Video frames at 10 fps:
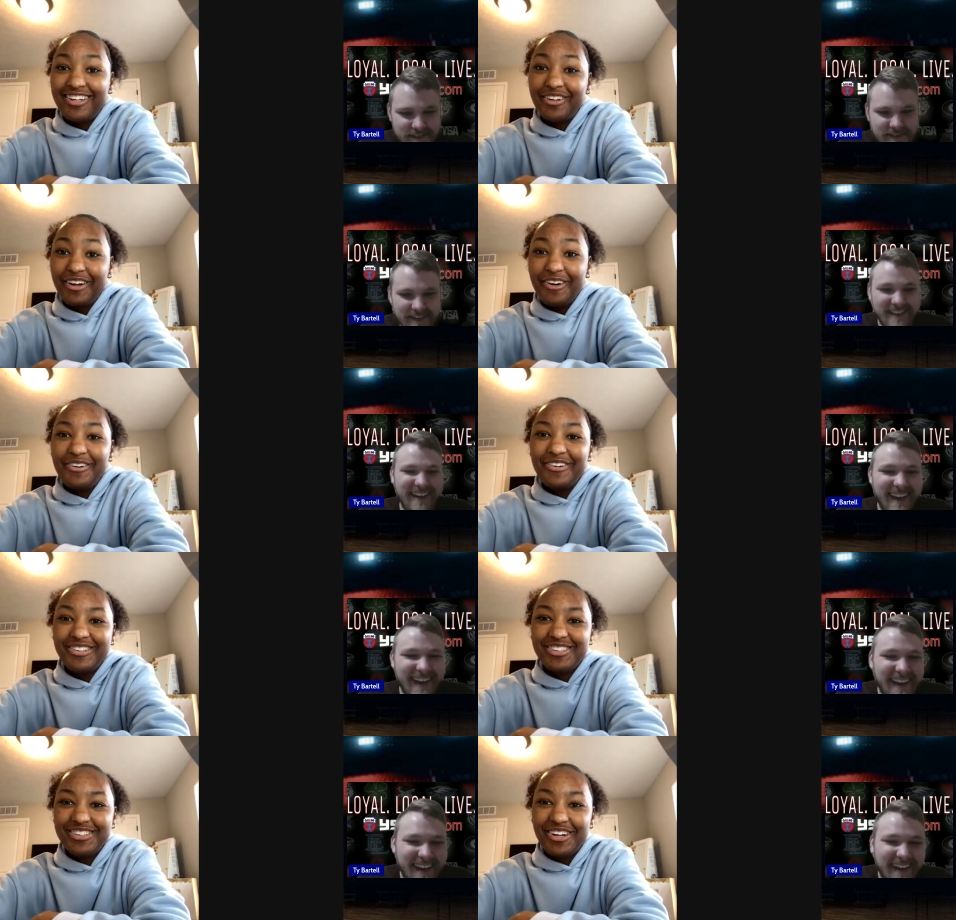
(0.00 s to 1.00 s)
Speaker 1: you know
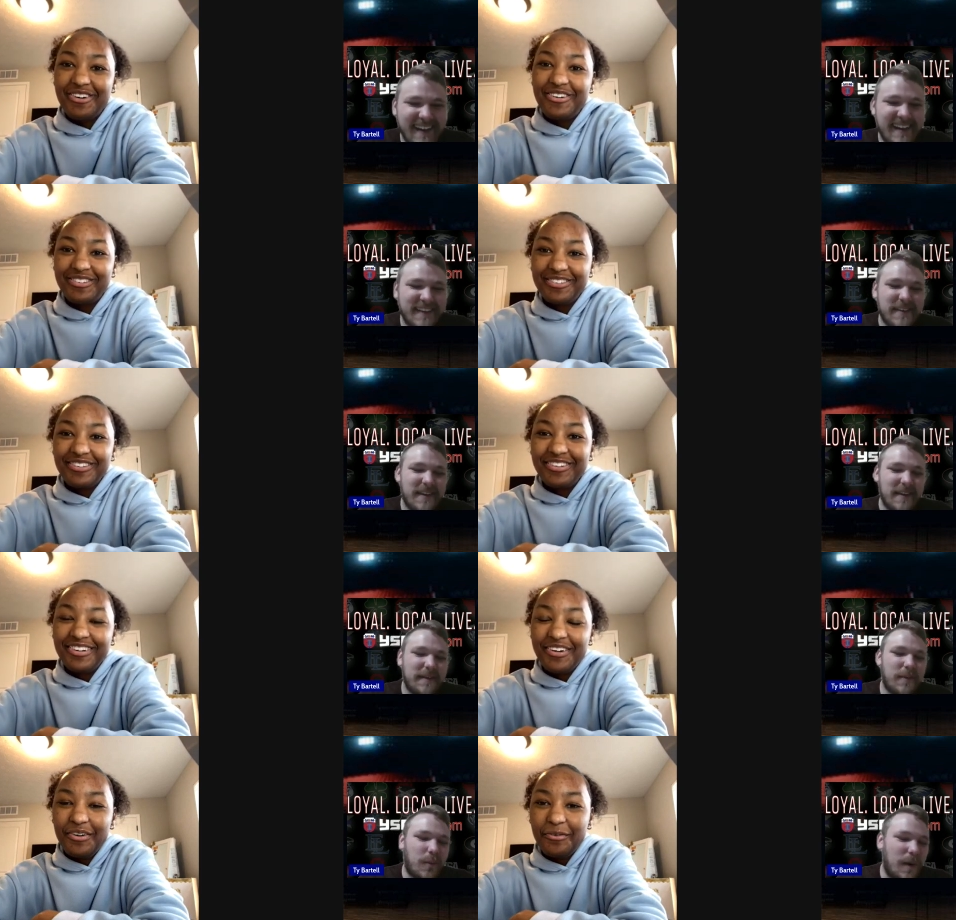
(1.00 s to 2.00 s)
so
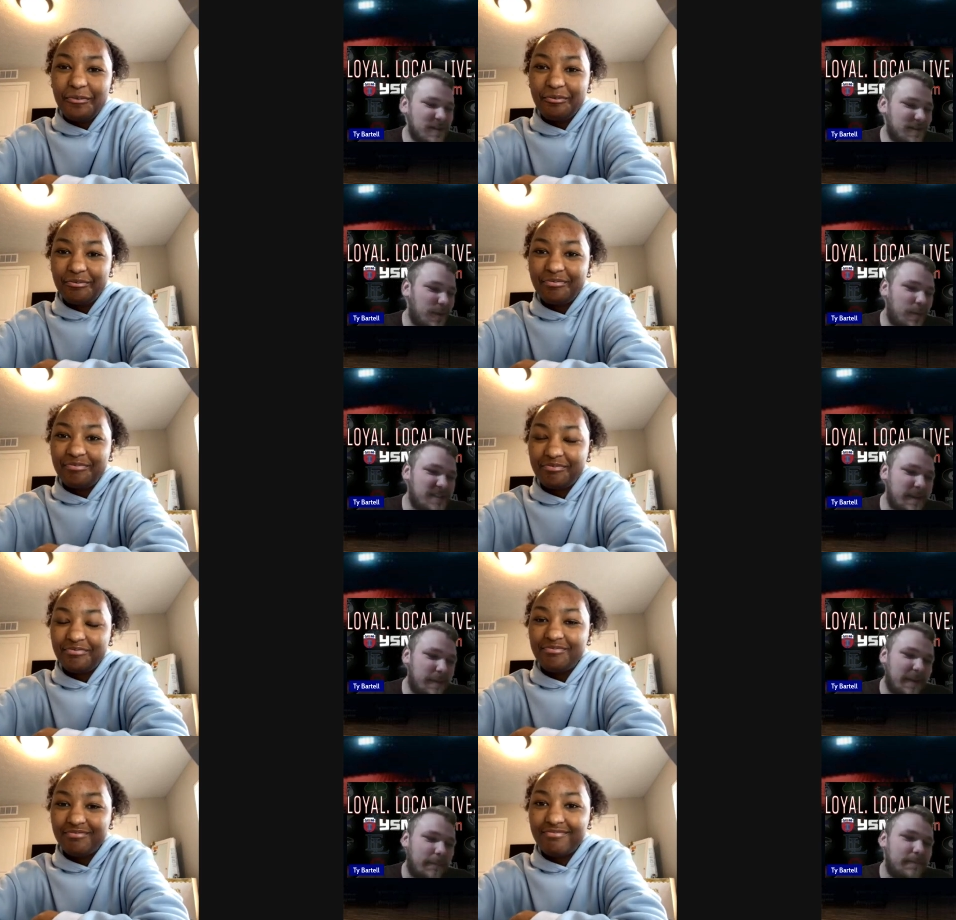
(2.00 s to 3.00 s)
what were what was some of
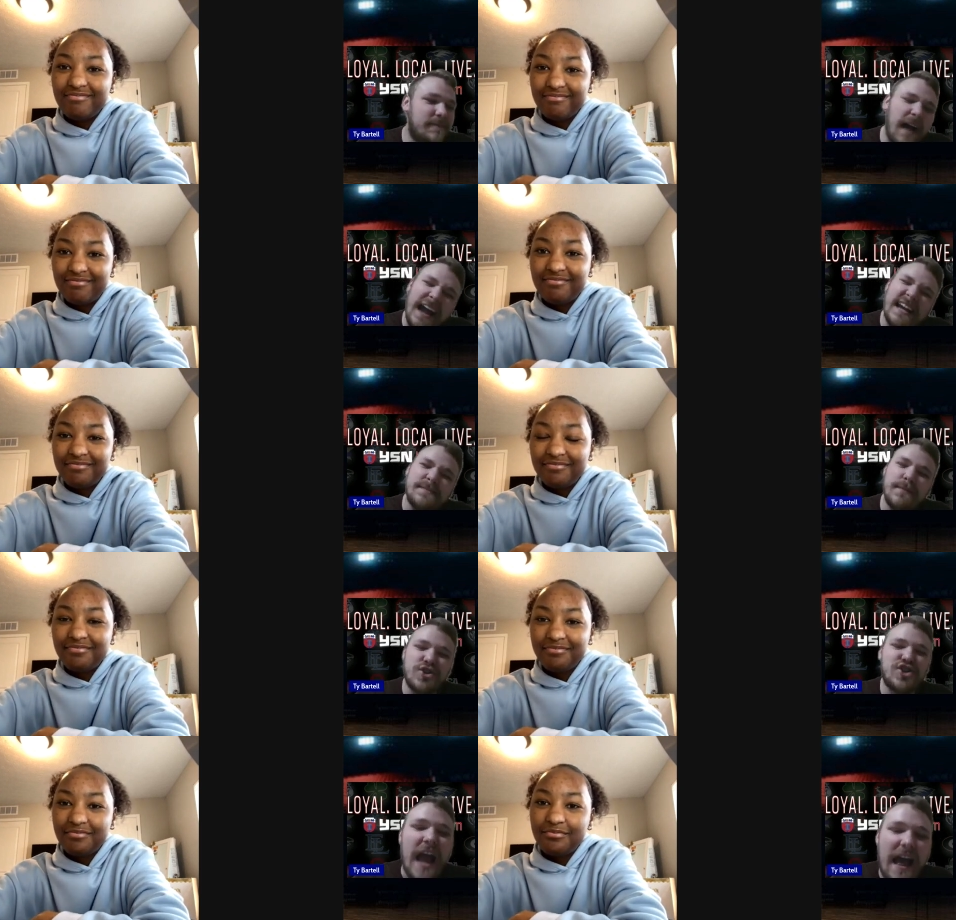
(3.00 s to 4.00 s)
the I guess most
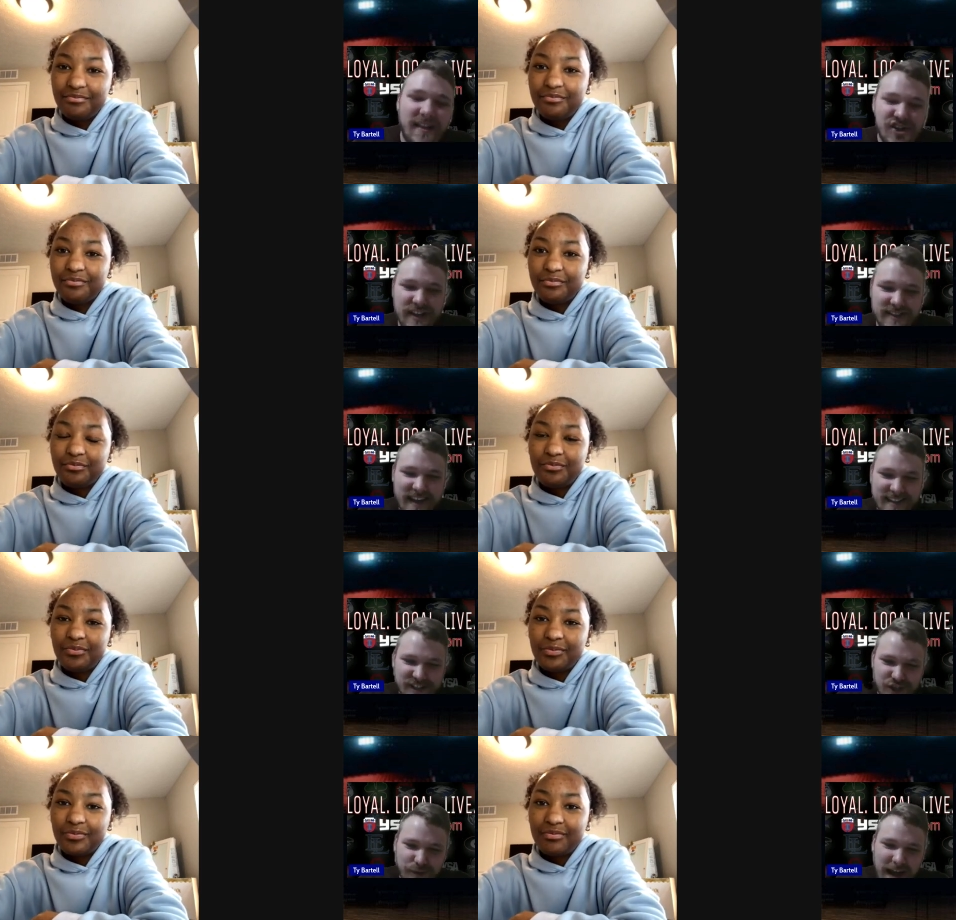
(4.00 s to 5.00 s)
challenging things
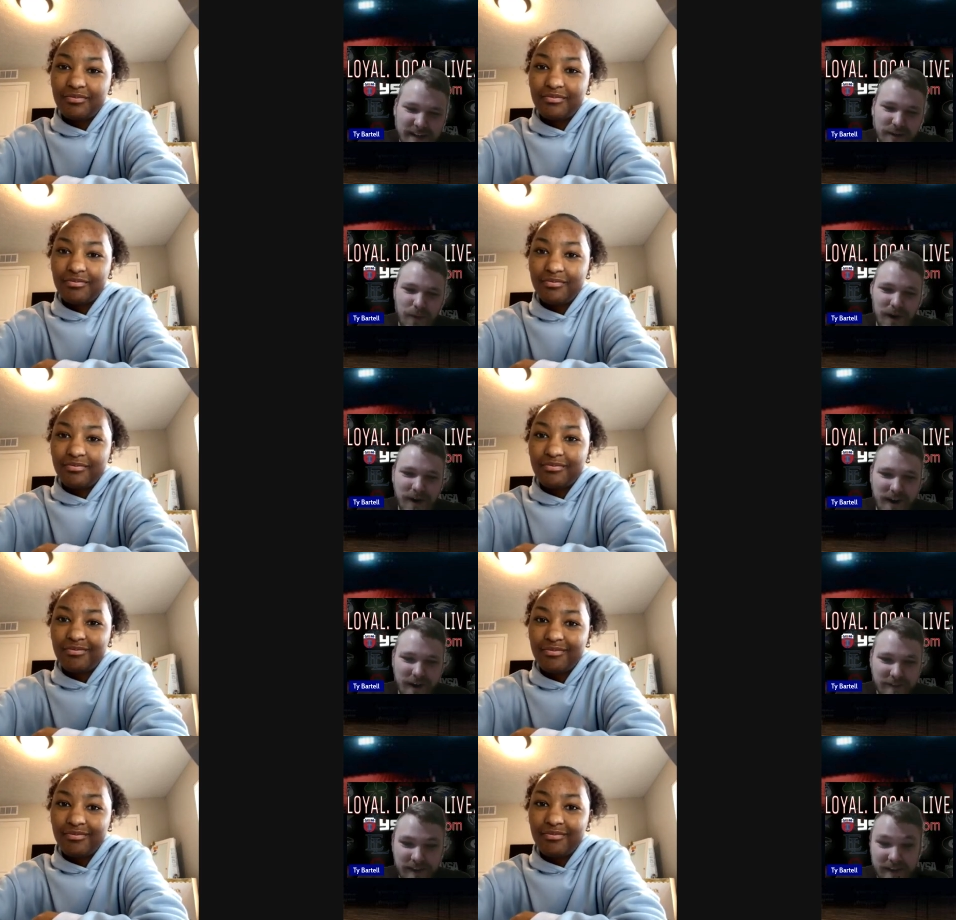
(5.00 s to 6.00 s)
that you've had to work on
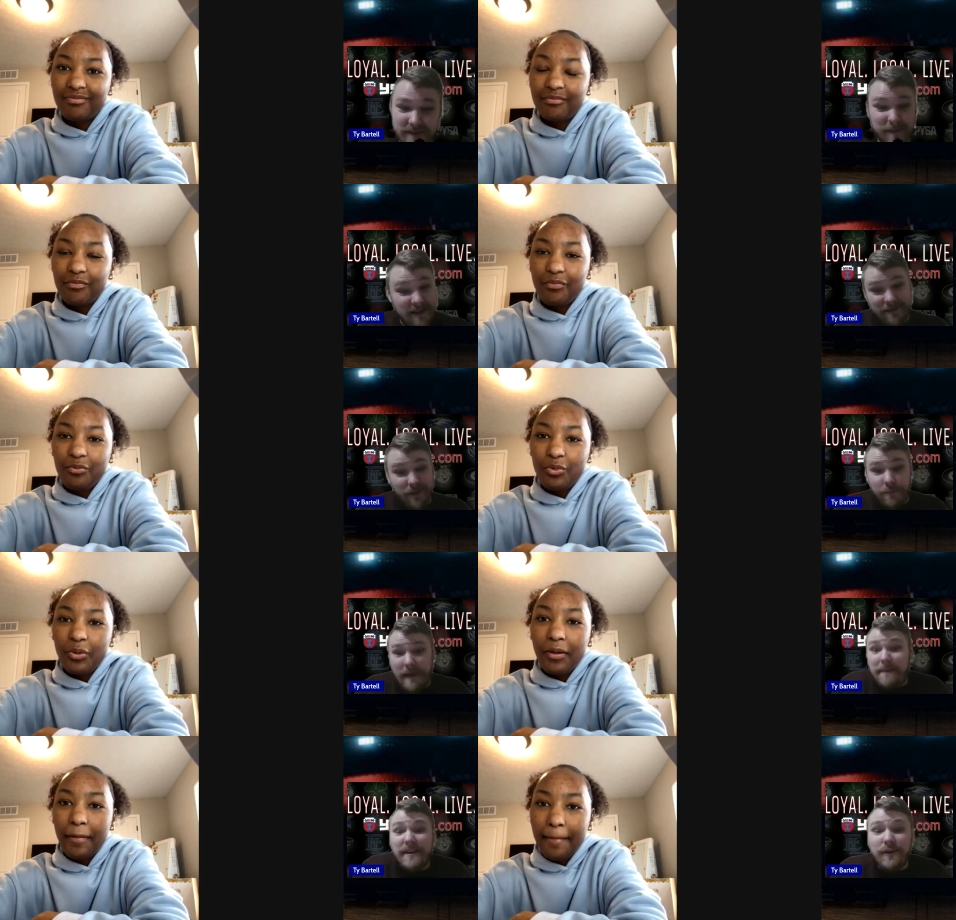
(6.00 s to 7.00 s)
over the years, but you
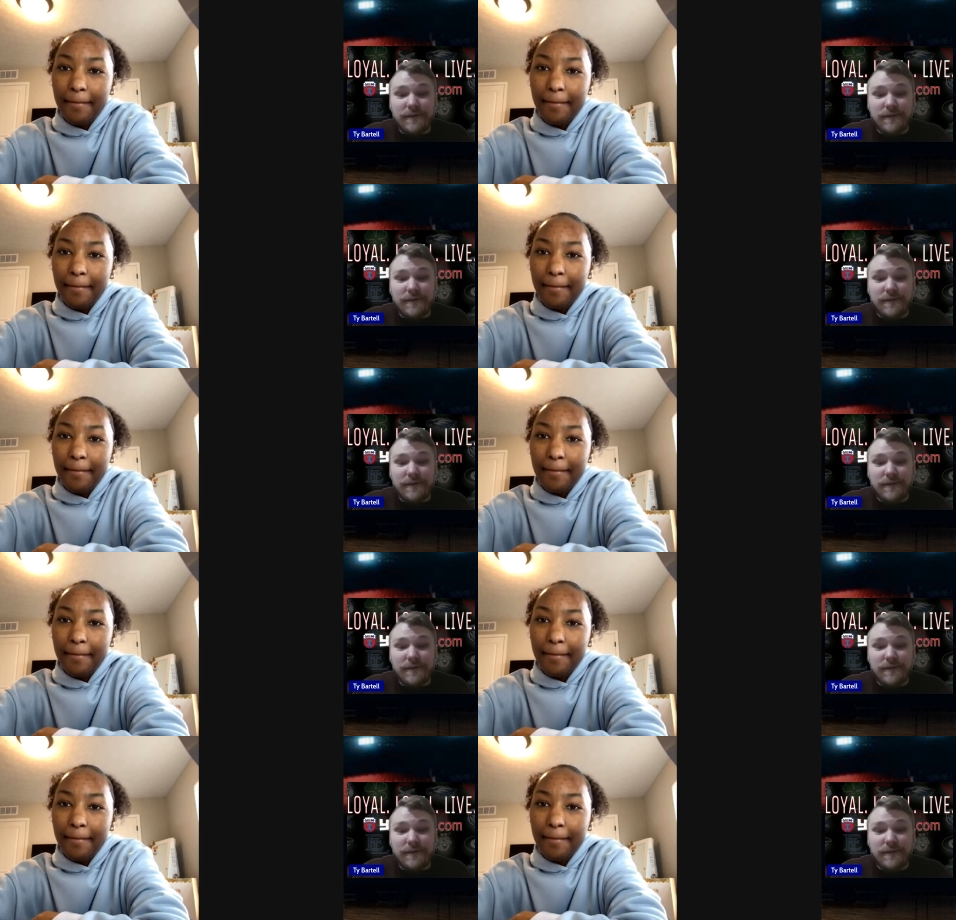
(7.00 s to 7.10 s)
maybe you've